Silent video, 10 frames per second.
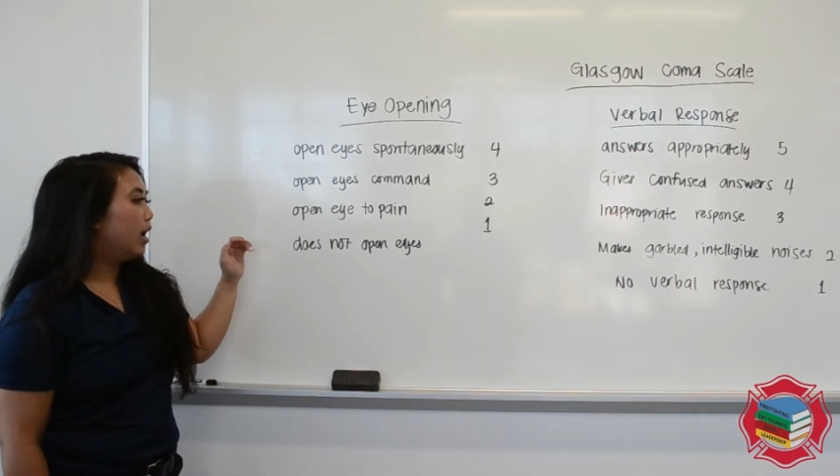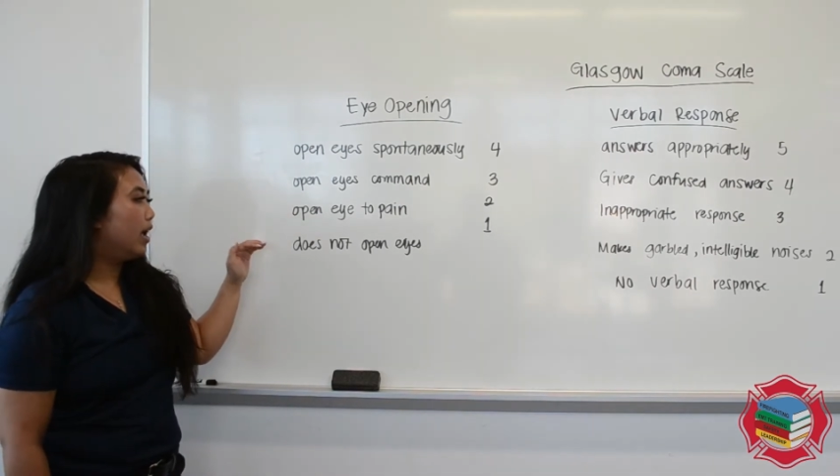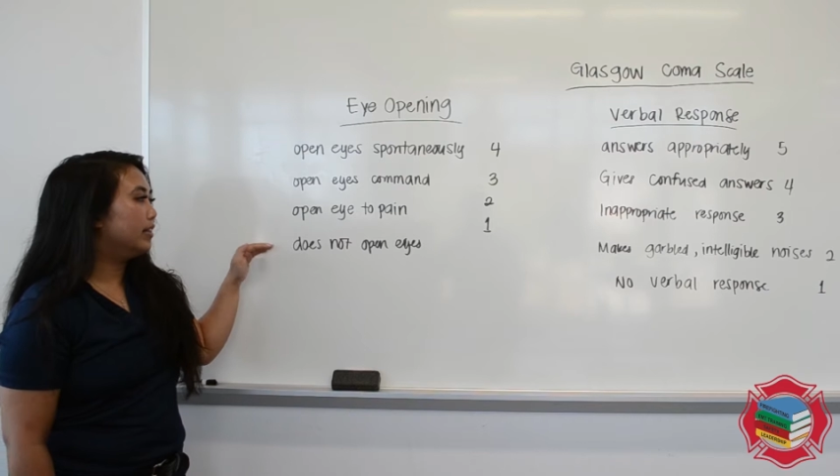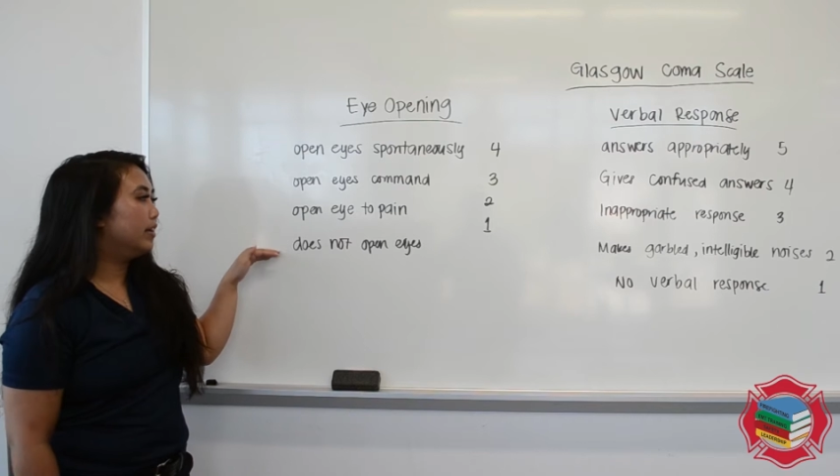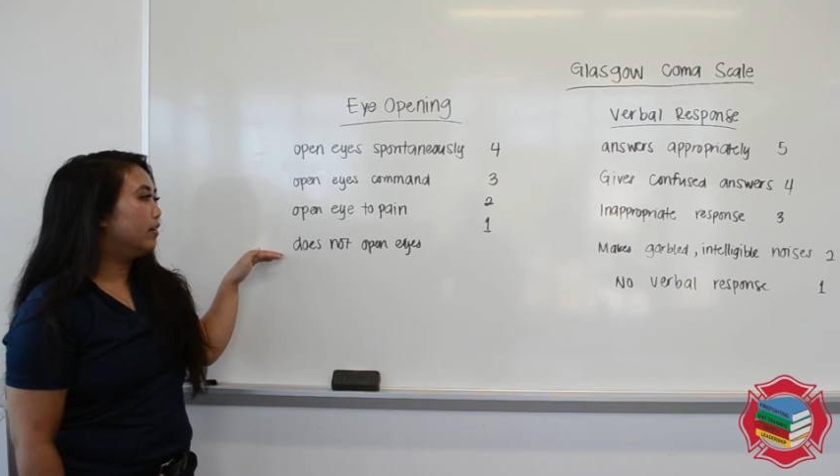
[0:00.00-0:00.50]

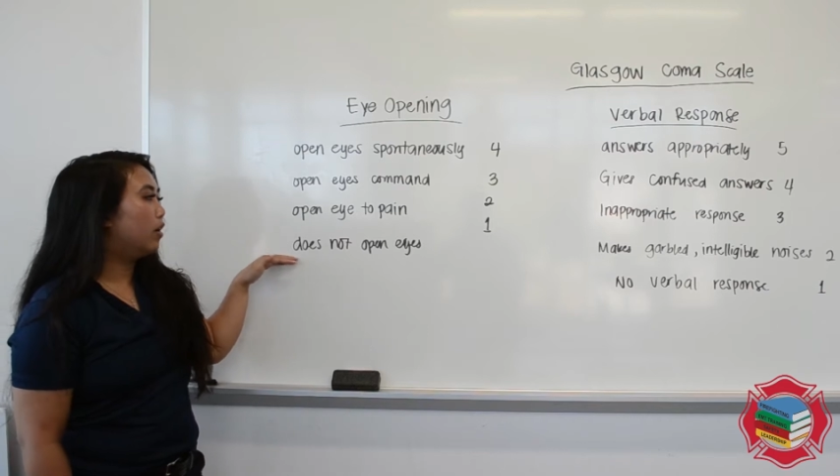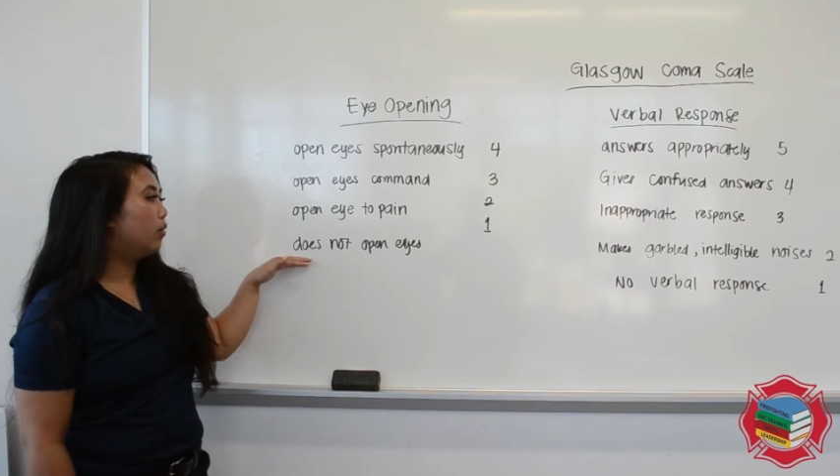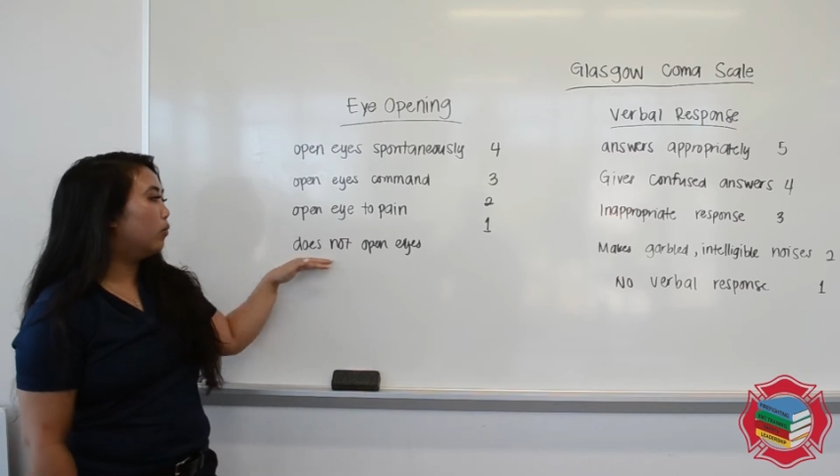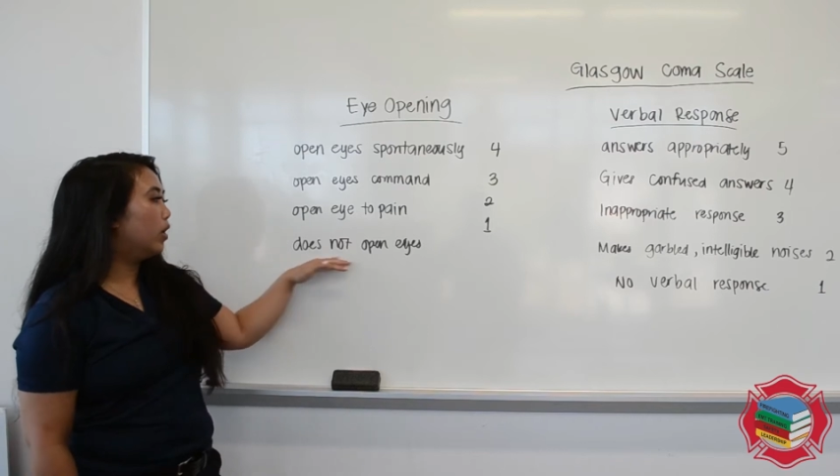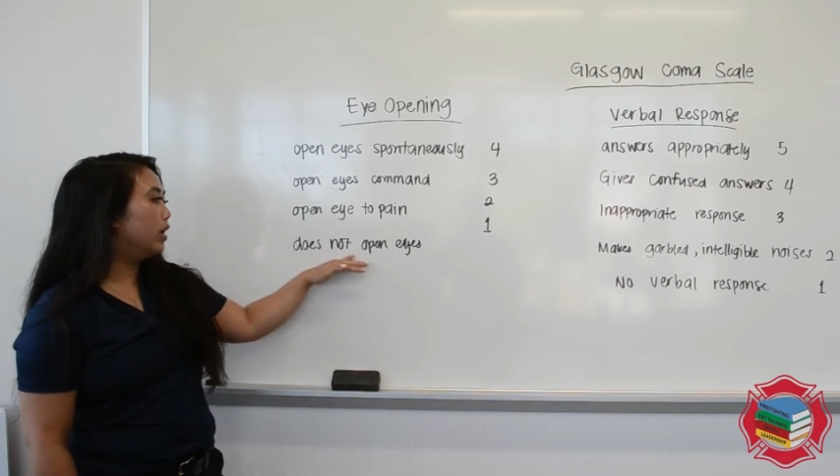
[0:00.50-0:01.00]
And then a
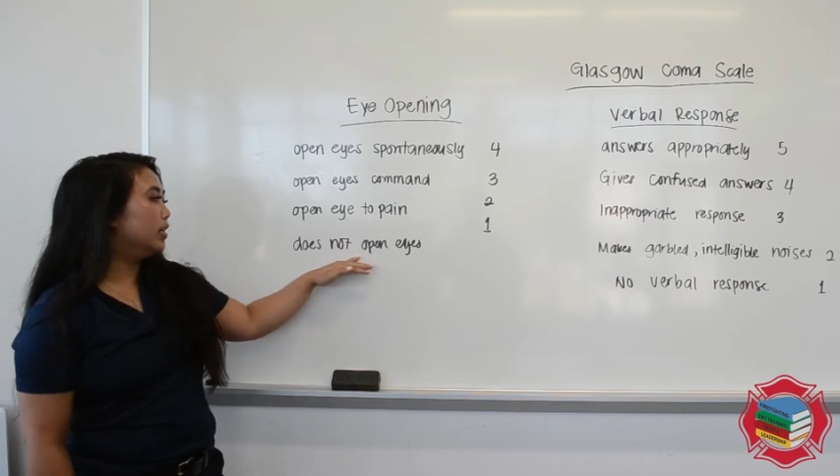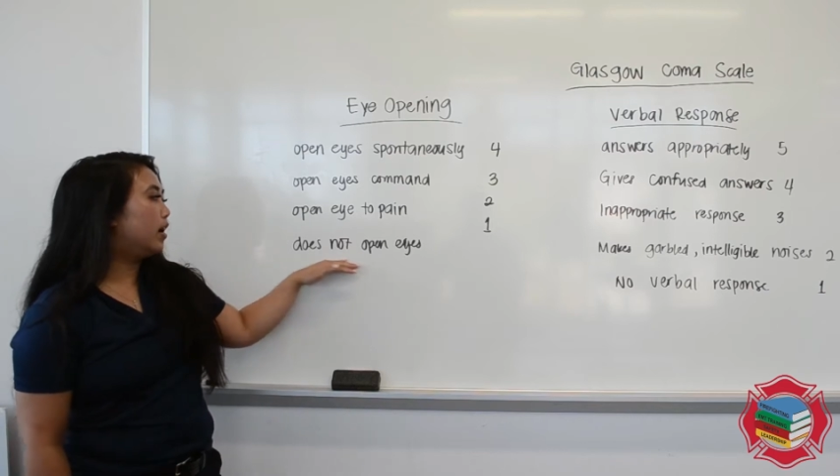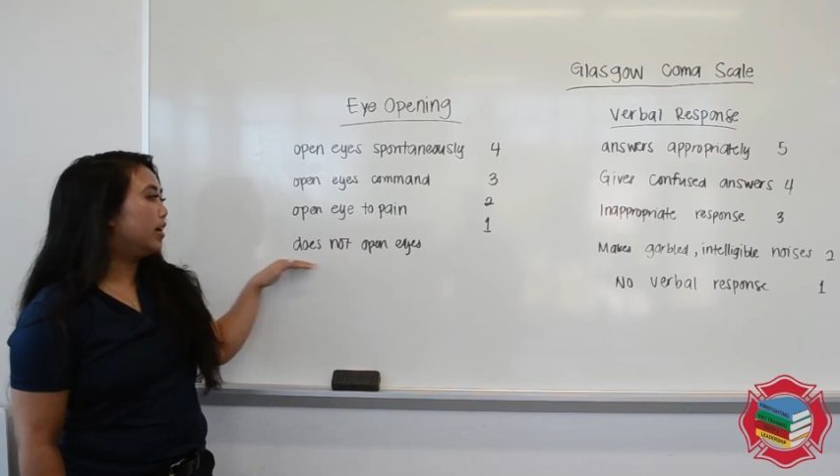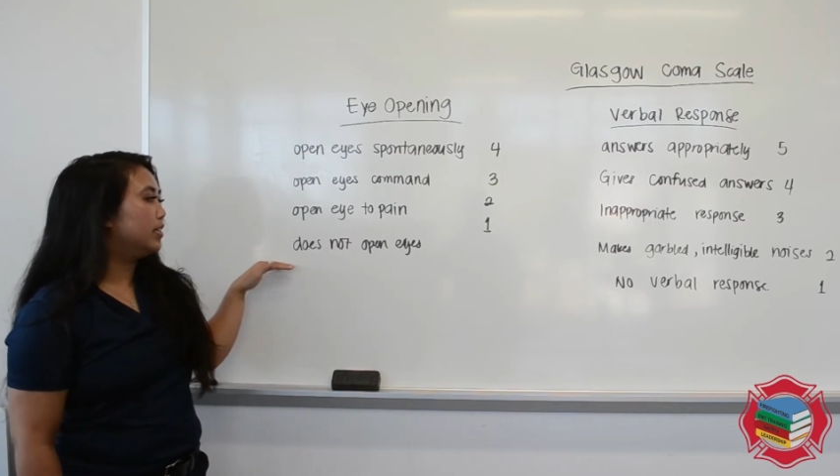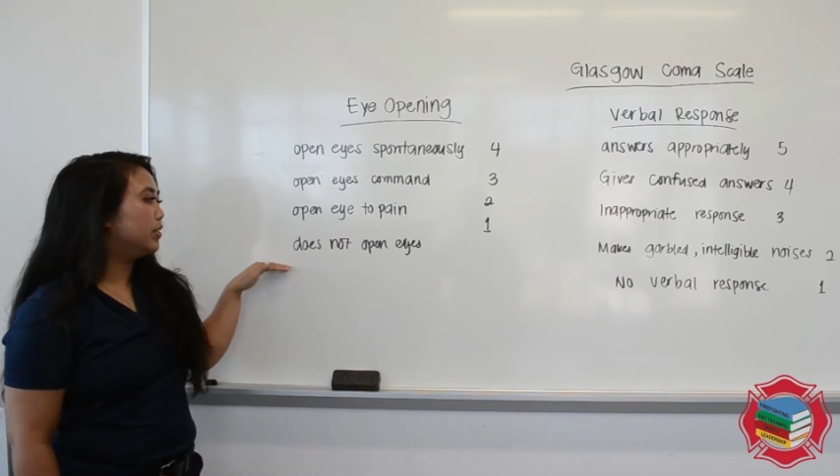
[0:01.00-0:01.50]
1,
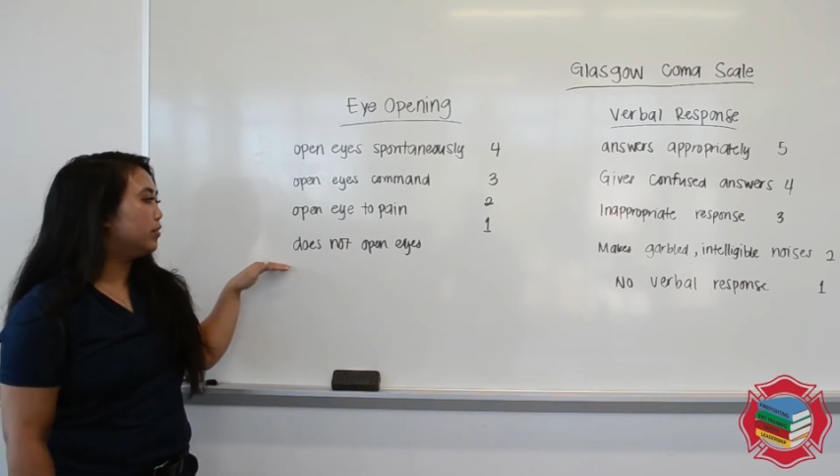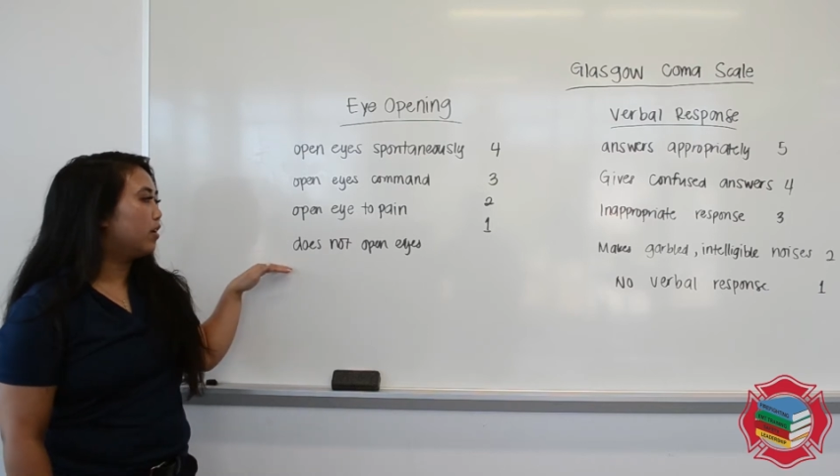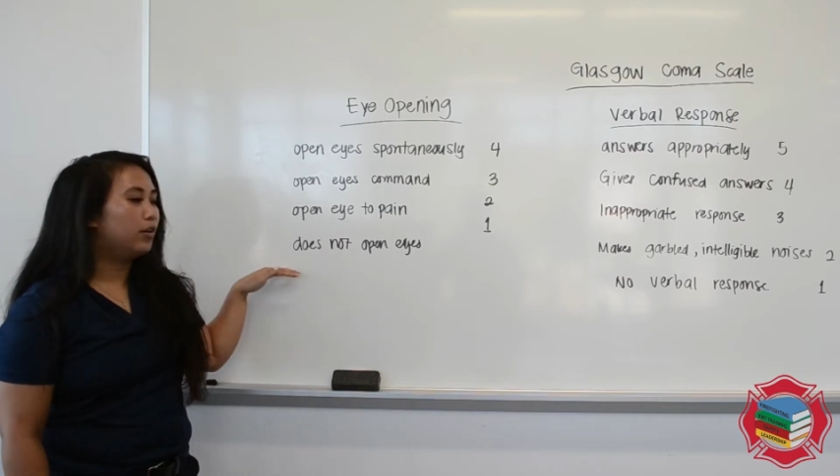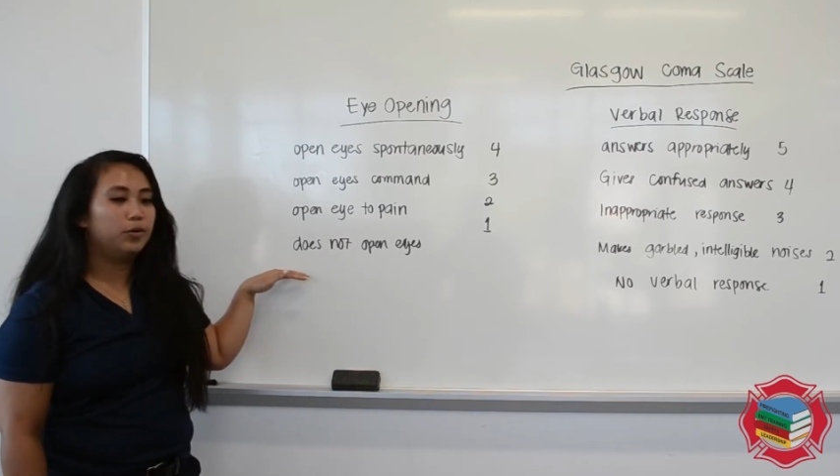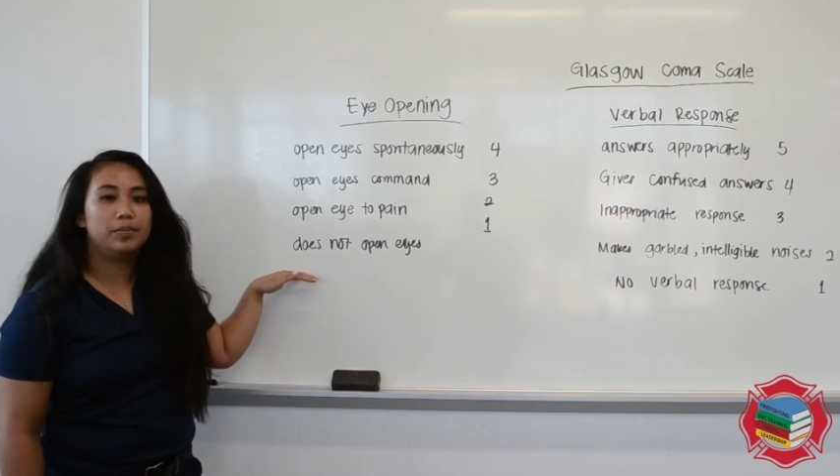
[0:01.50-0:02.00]
eyes do
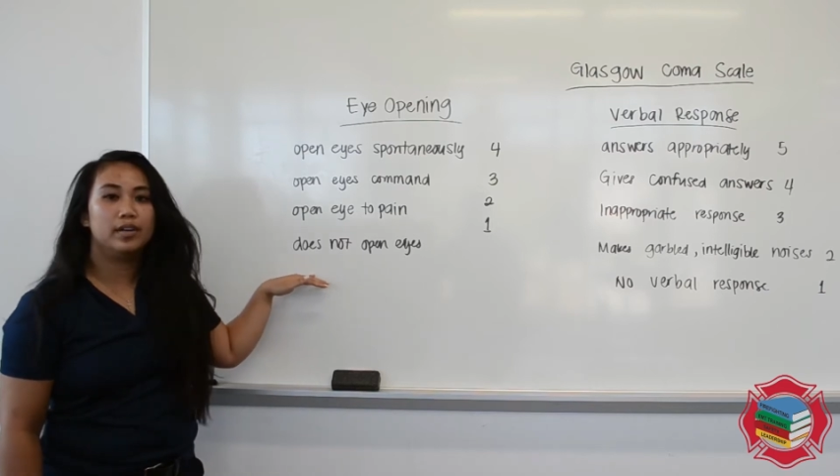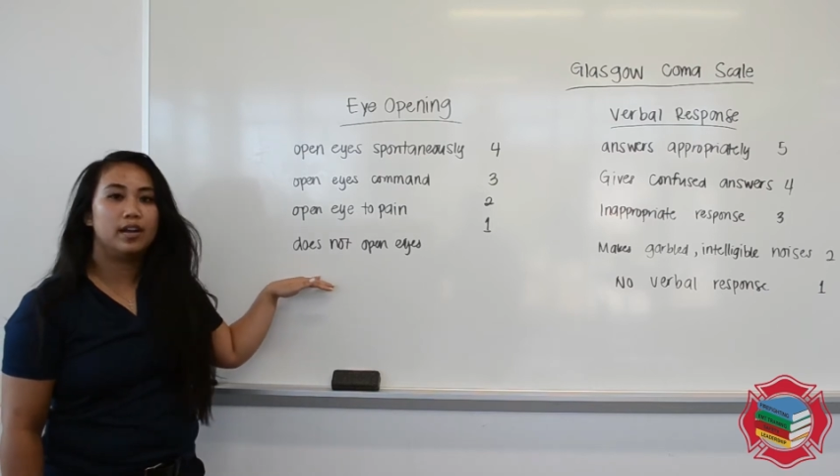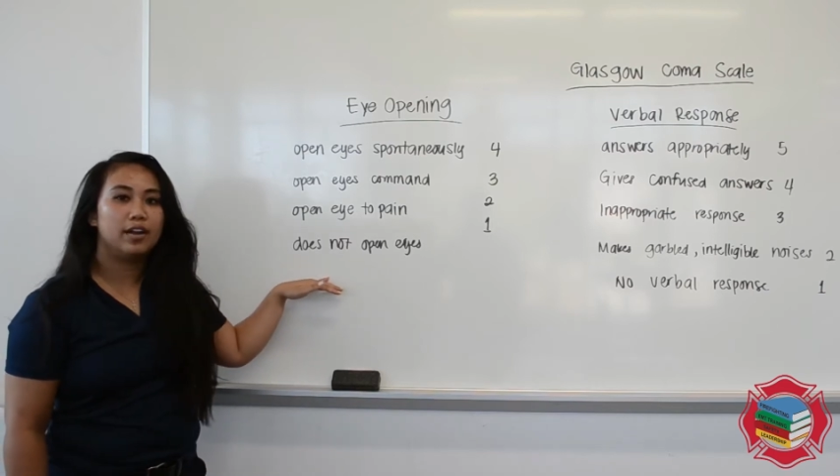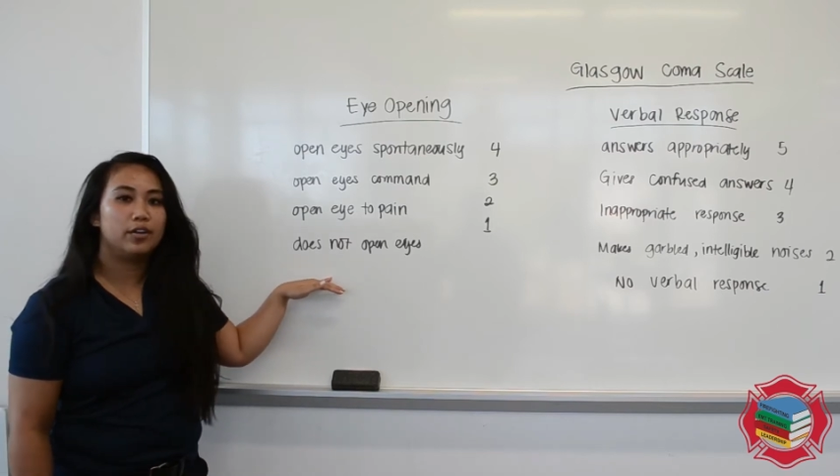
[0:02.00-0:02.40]
not open at